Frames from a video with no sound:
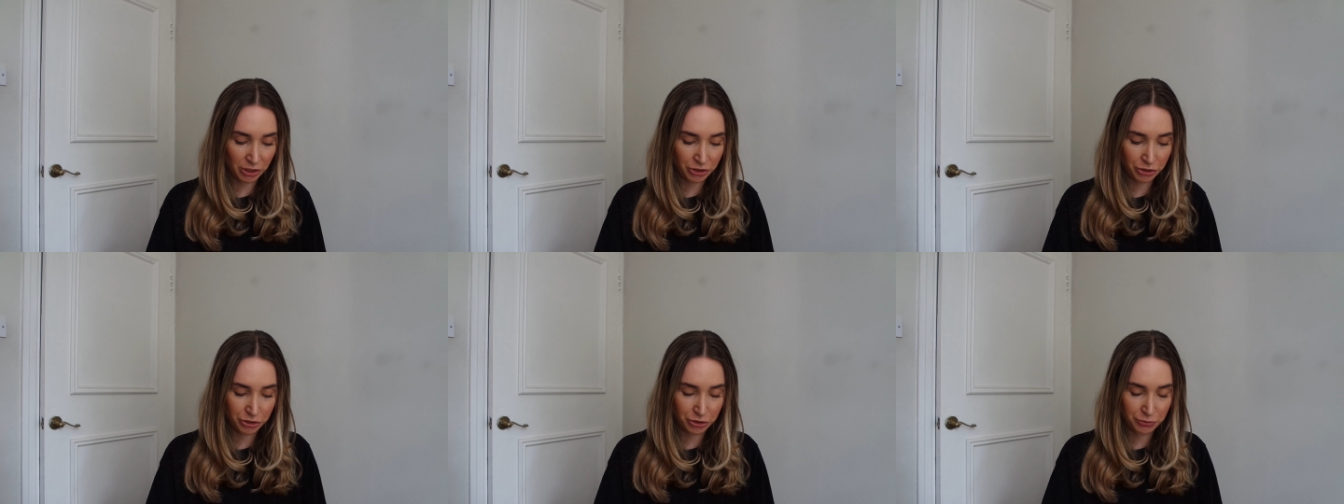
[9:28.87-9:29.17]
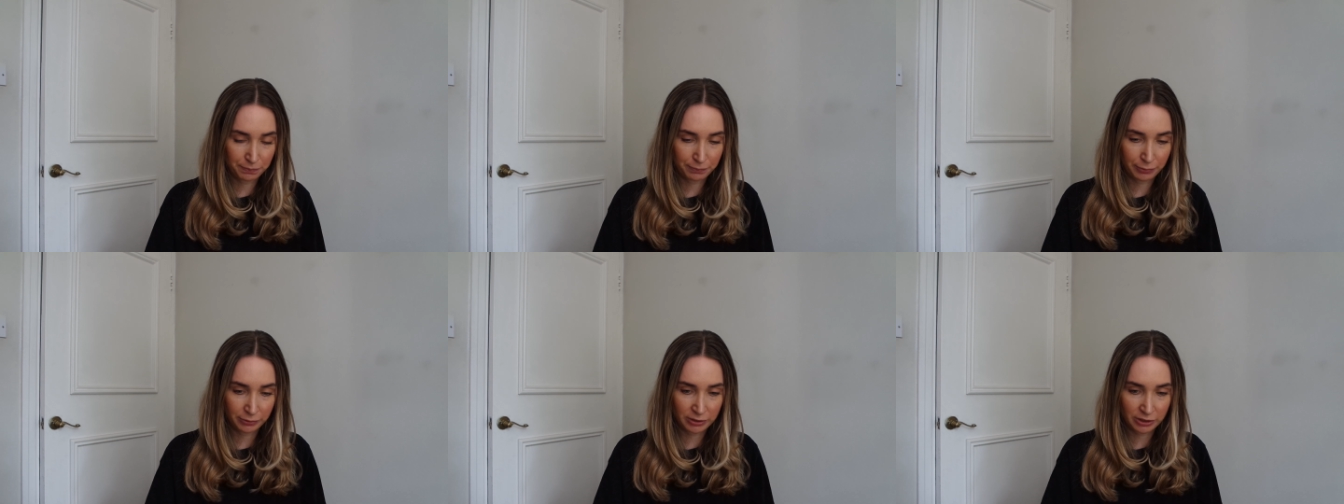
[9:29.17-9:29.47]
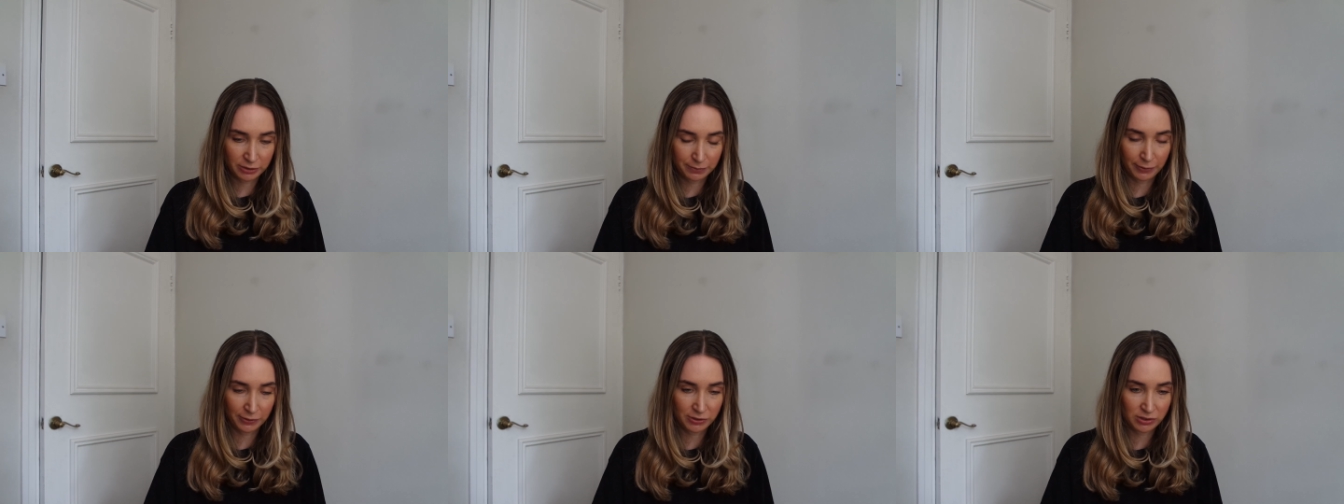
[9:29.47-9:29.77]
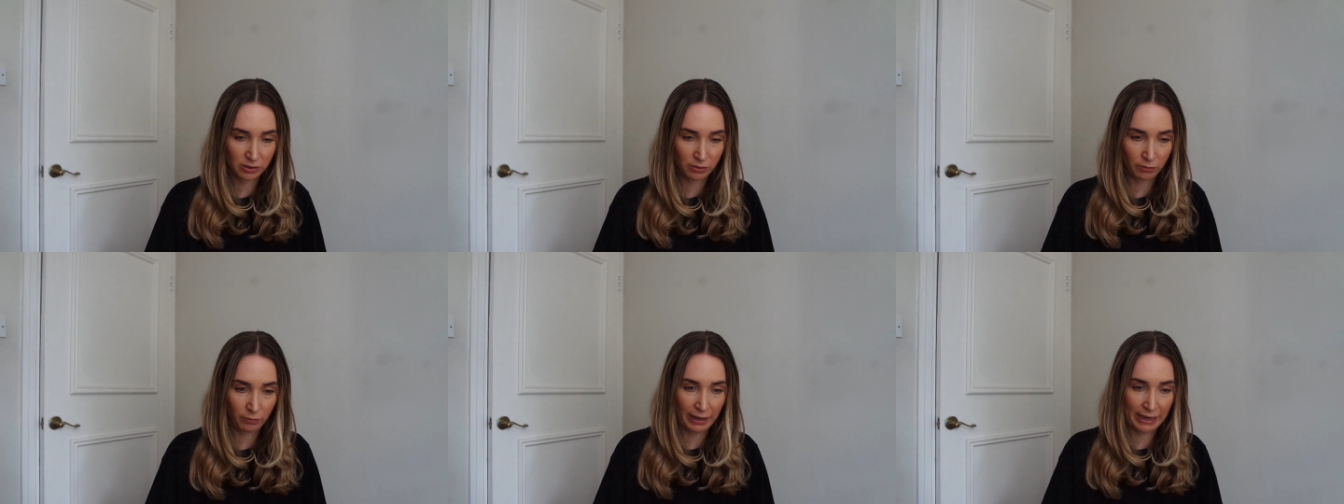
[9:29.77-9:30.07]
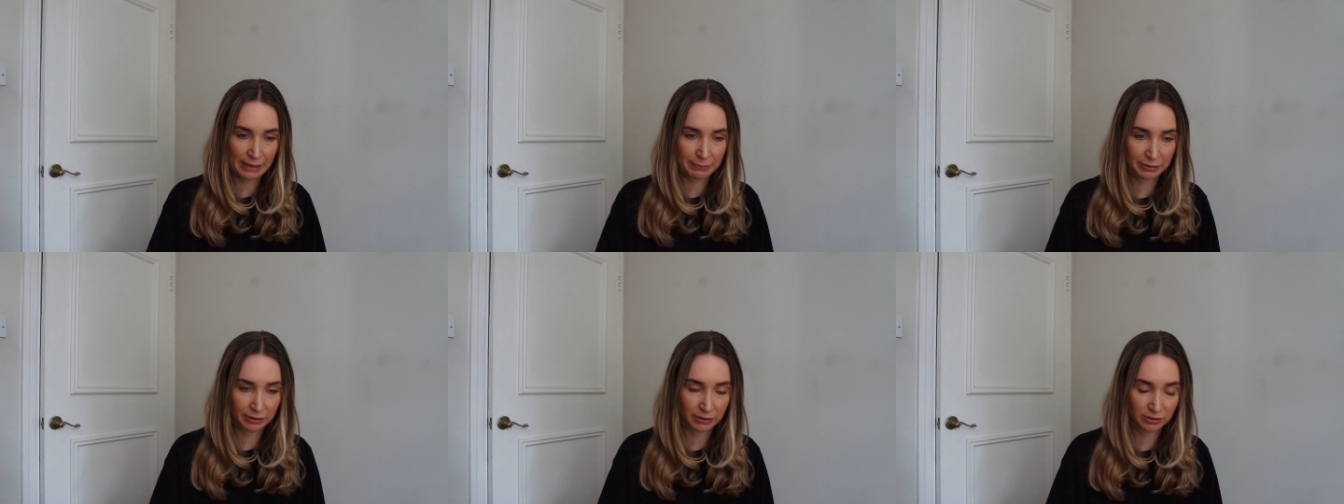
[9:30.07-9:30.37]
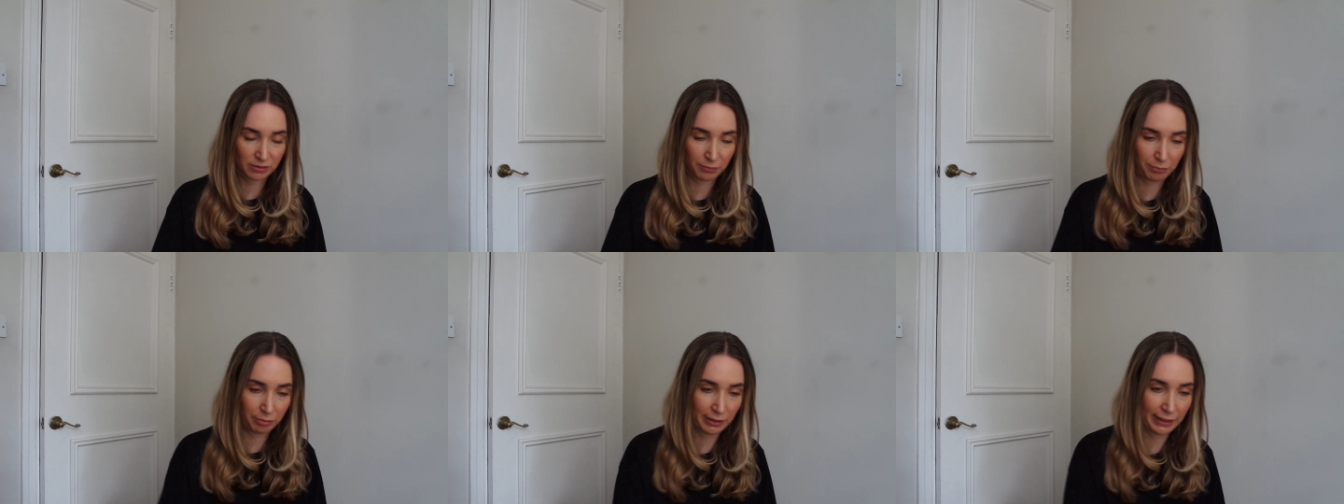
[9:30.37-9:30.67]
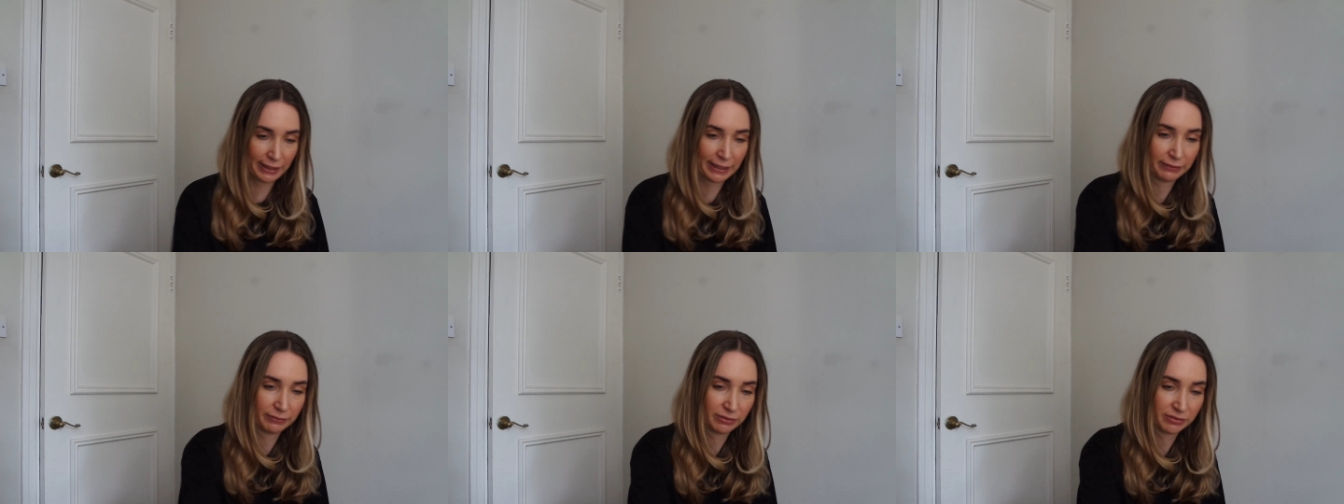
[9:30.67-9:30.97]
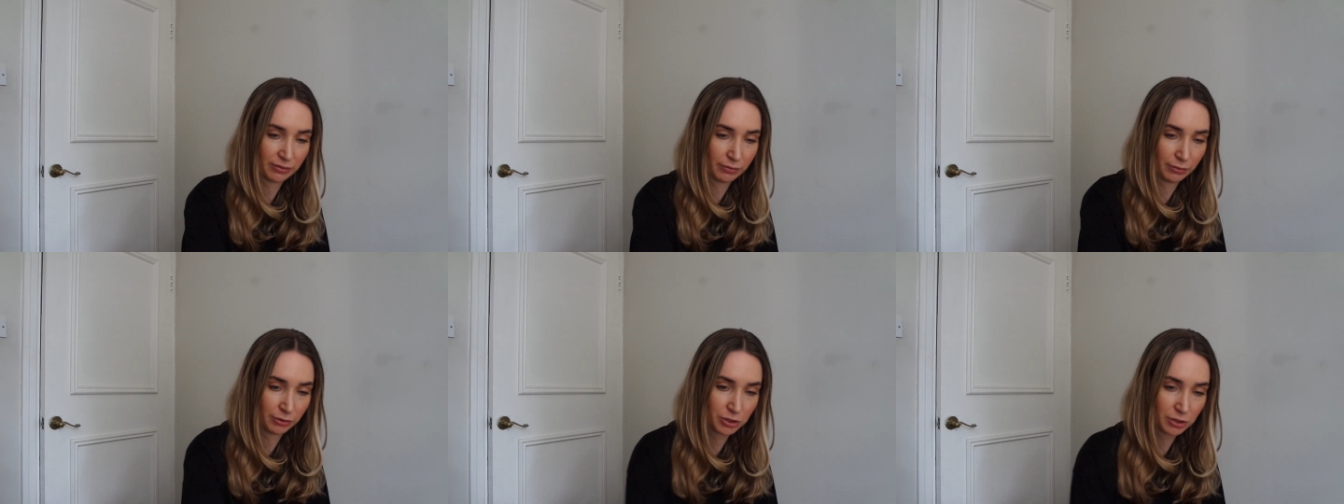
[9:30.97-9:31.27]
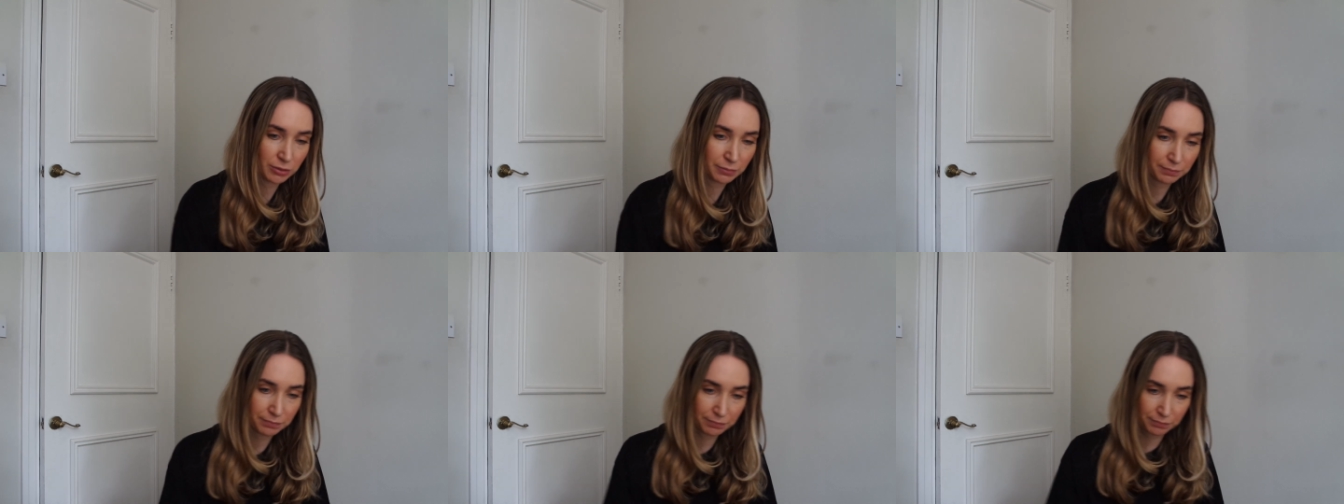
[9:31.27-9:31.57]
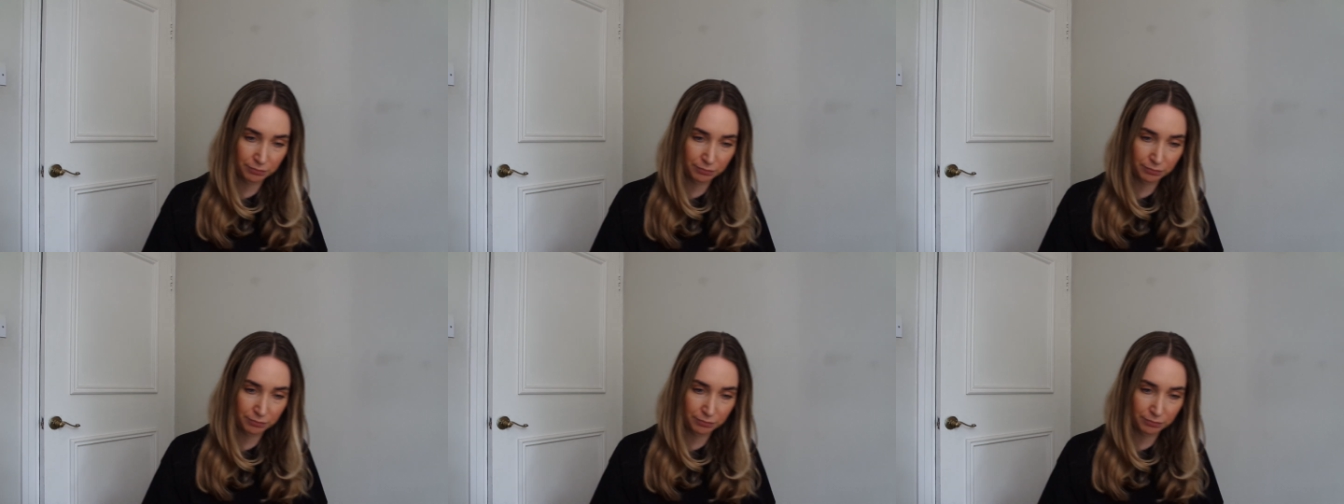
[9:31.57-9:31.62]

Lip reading: I should just put this bottle away because I'm playing with it, which